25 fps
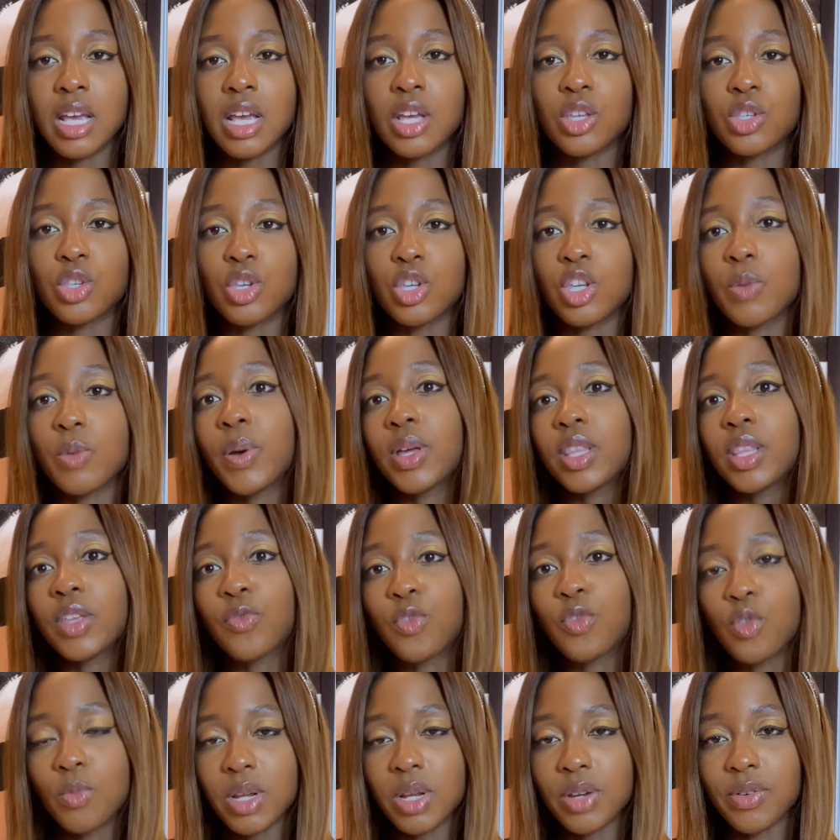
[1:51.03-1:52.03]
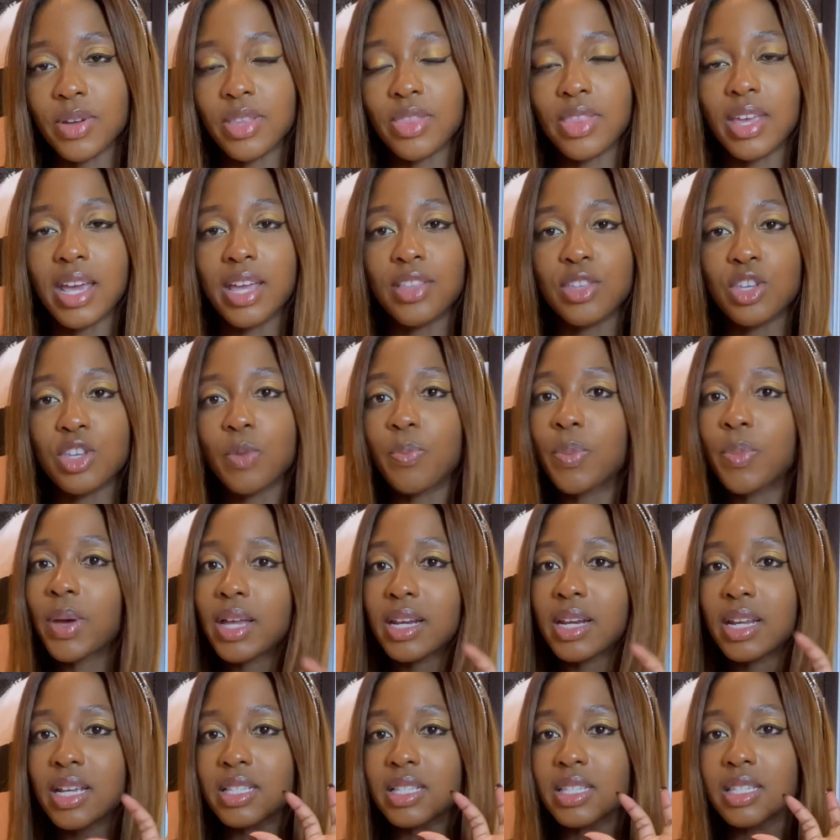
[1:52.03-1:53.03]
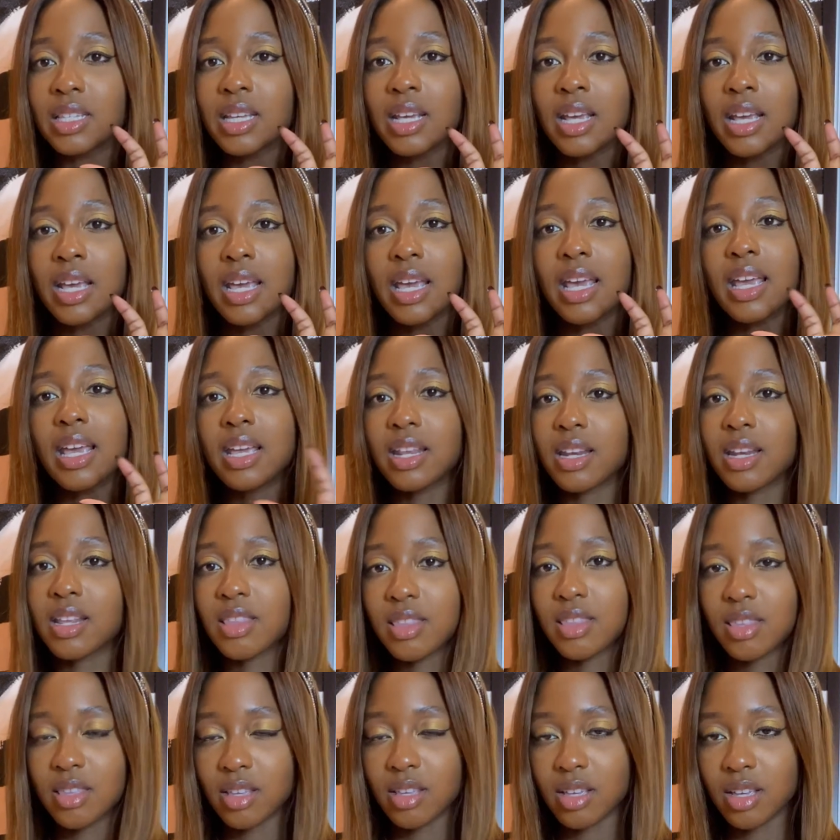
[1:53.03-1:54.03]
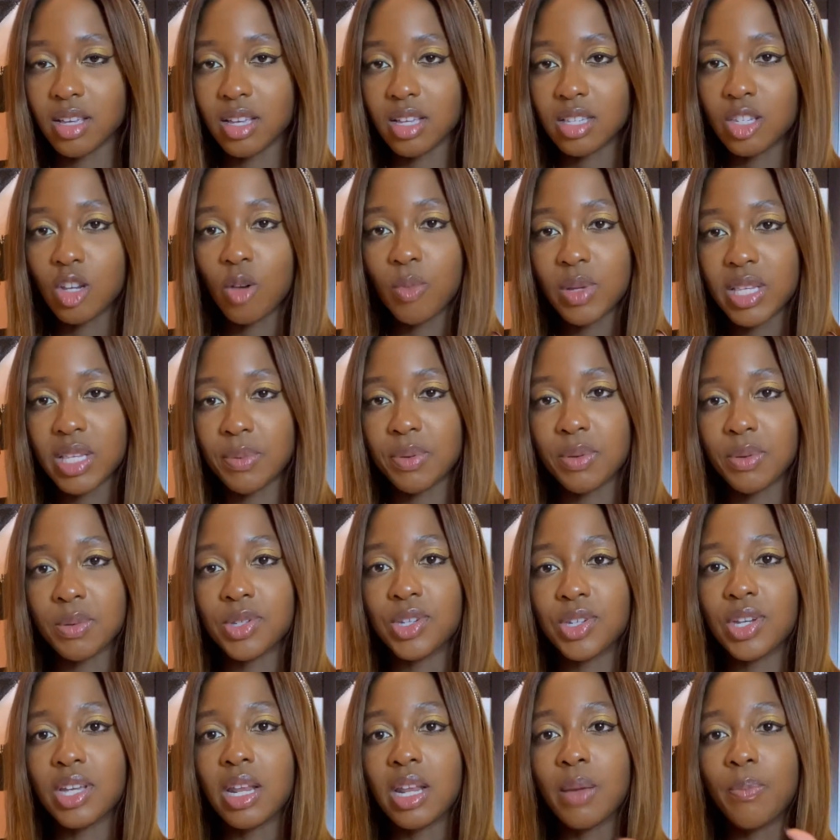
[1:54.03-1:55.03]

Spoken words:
So you put the formula in there, then you put it in the Tommy Tippy machine.